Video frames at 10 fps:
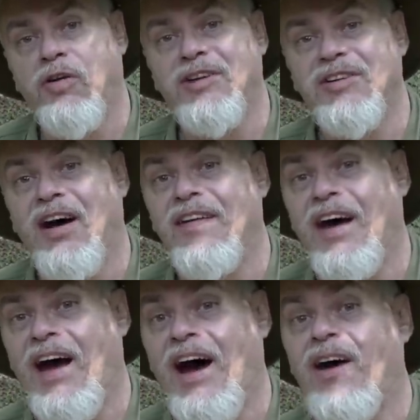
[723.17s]
is not
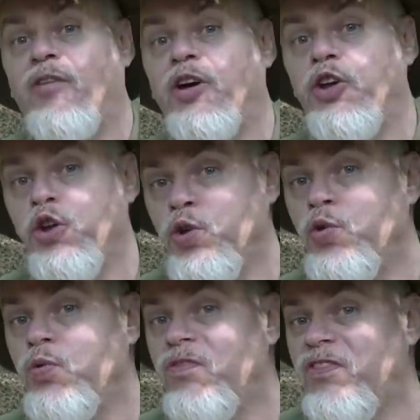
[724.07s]
that high of a
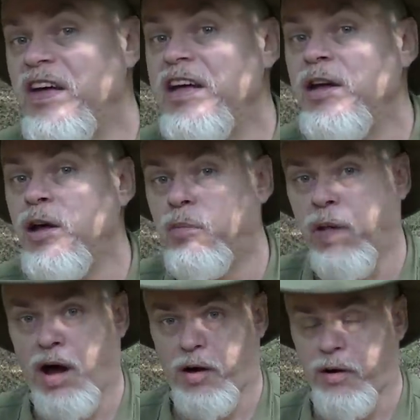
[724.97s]
UV
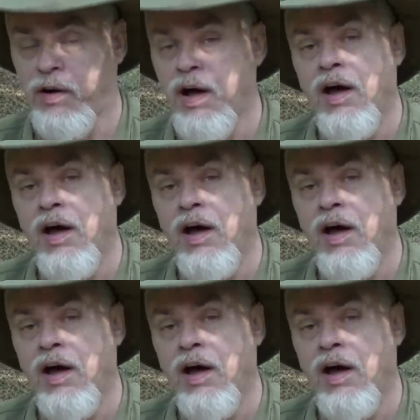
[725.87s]
blocker.